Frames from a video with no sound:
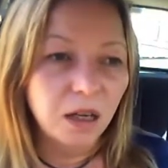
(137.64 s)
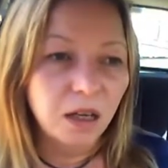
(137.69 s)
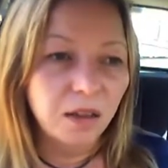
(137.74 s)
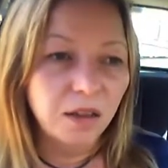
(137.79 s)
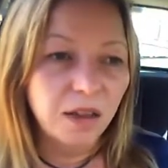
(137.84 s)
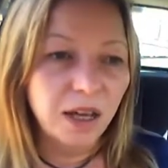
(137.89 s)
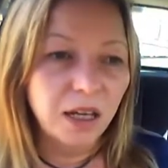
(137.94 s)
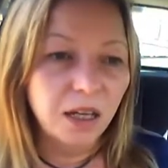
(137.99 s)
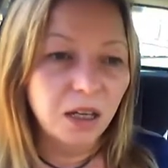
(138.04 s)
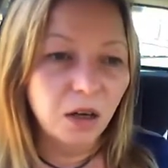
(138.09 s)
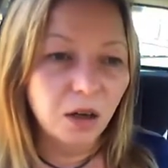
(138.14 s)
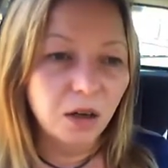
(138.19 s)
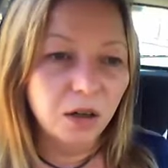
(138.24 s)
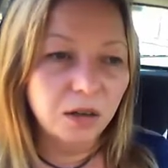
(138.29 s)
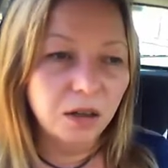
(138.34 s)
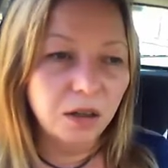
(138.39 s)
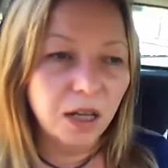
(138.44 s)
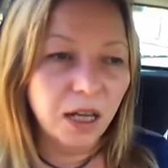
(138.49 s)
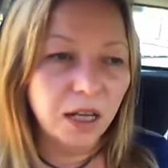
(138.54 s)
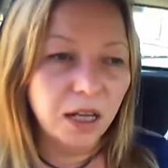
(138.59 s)
they
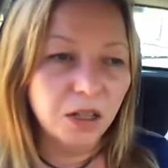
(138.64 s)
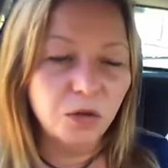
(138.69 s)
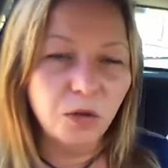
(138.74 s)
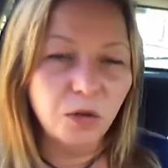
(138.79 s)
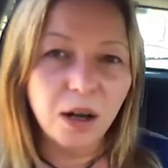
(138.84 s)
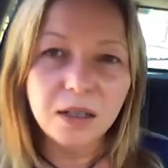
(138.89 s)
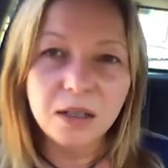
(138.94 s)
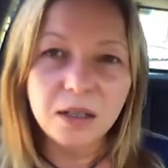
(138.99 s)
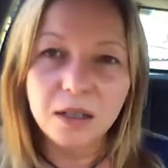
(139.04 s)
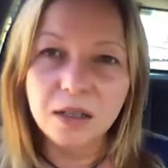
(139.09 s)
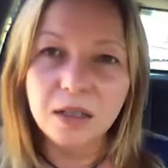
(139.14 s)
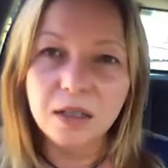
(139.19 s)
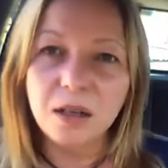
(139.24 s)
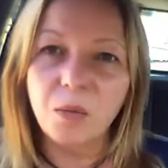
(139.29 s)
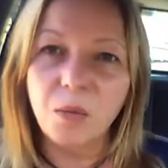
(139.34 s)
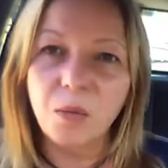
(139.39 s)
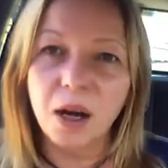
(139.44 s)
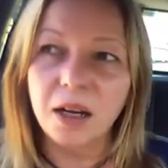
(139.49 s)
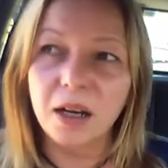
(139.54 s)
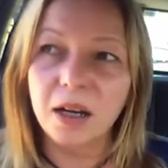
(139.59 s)
they trust
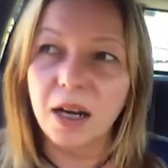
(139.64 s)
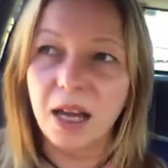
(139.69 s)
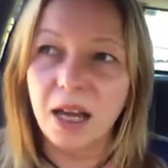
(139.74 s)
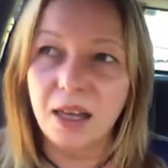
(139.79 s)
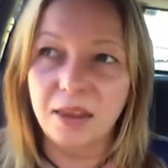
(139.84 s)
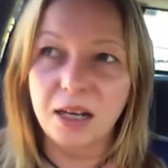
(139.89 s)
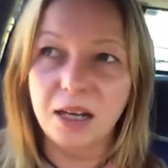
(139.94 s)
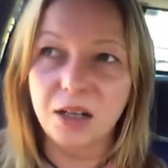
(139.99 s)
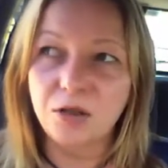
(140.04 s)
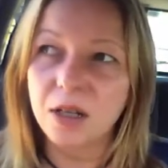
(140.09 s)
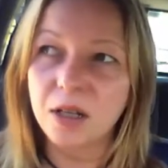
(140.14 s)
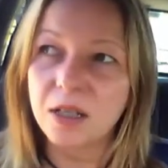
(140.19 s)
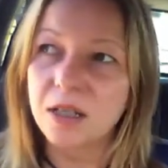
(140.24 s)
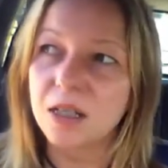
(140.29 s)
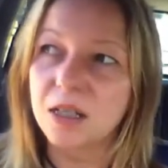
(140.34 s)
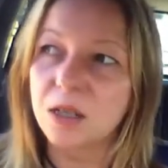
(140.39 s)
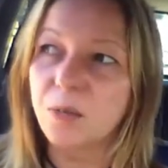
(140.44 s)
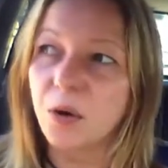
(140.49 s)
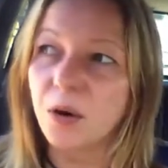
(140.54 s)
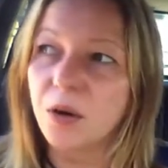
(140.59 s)
someone, and that trust
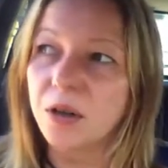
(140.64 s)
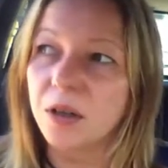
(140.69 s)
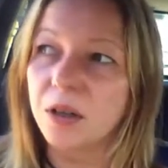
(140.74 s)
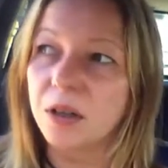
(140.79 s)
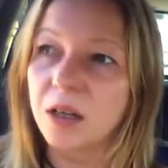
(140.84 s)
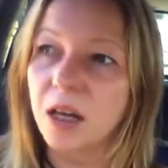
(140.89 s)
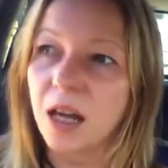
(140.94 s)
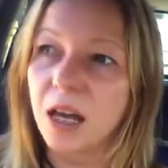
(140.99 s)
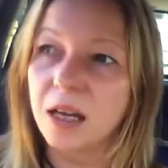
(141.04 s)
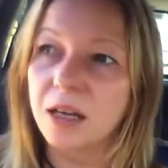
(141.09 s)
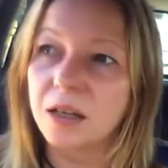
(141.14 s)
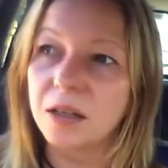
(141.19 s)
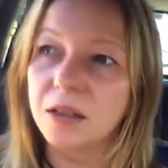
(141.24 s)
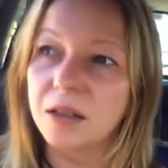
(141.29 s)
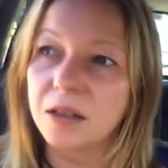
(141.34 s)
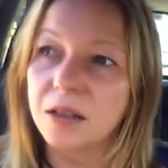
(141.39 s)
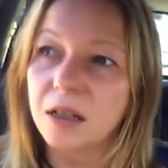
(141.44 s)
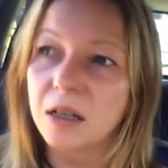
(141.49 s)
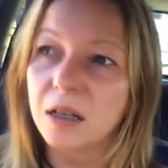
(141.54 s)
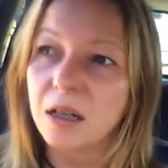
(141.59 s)
is broken,
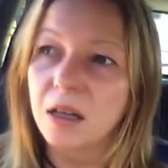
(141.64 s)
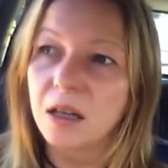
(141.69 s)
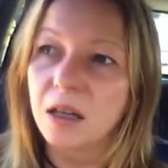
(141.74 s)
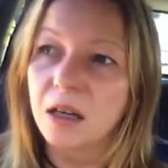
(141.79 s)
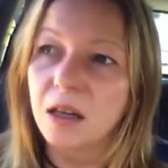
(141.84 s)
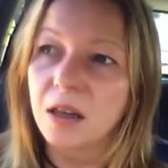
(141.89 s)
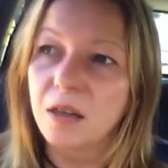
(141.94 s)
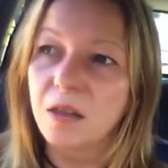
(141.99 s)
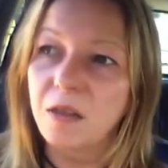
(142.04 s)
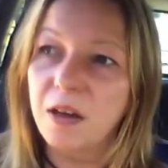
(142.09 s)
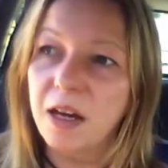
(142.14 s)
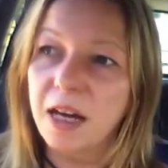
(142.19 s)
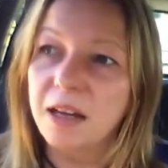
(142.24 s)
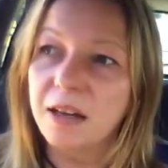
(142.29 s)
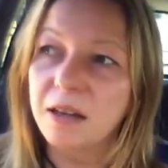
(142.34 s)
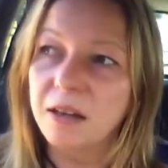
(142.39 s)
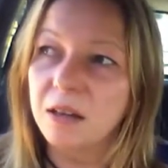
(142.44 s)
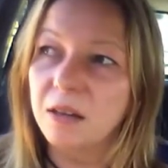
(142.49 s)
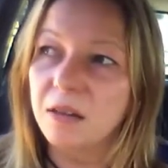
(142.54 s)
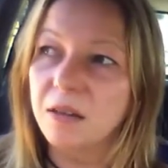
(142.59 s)
and
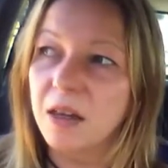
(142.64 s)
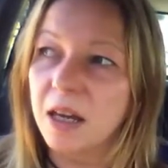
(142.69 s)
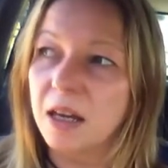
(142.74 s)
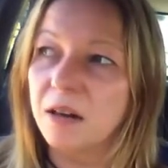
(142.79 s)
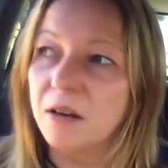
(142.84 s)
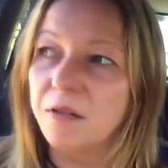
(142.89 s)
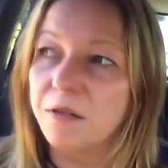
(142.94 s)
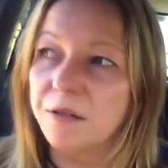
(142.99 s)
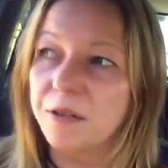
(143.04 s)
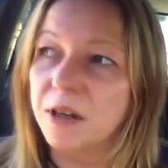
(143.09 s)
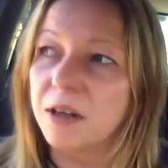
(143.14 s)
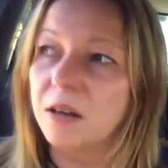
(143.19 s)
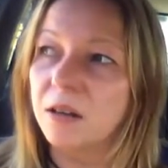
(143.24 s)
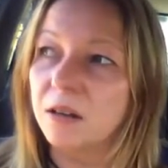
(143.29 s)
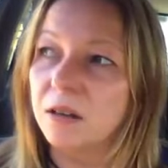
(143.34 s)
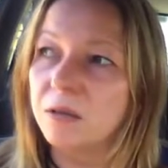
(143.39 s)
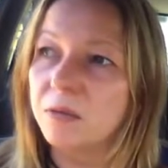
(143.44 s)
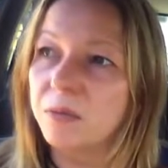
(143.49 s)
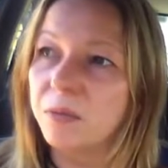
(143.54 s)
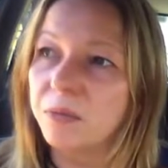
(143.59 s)
they then
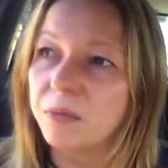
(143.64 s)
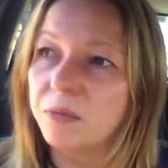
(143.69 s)
feel